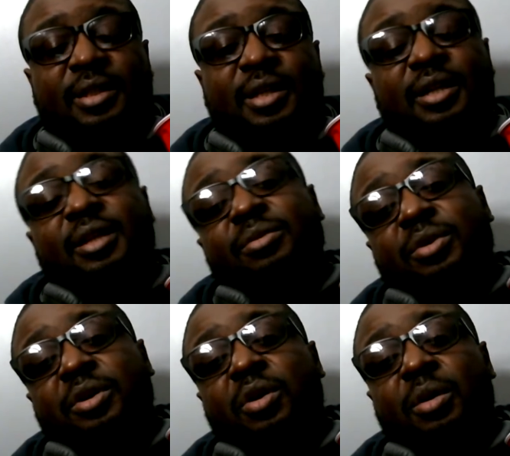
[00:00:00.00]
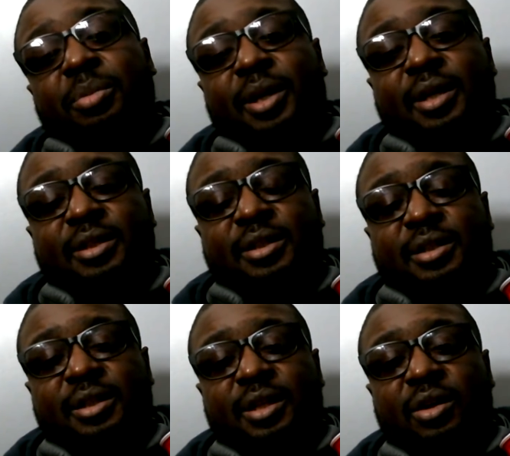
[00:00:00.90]
and then we'll go up
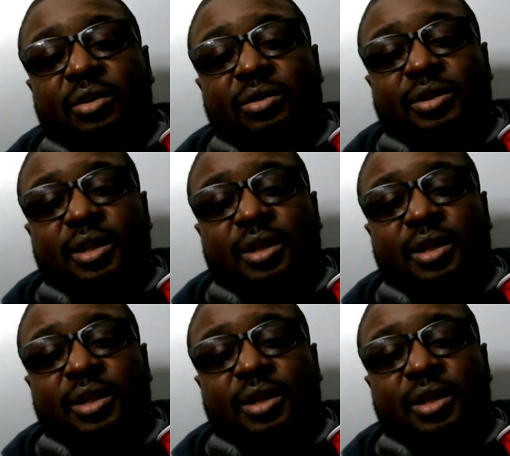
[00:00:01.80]
against the Colts.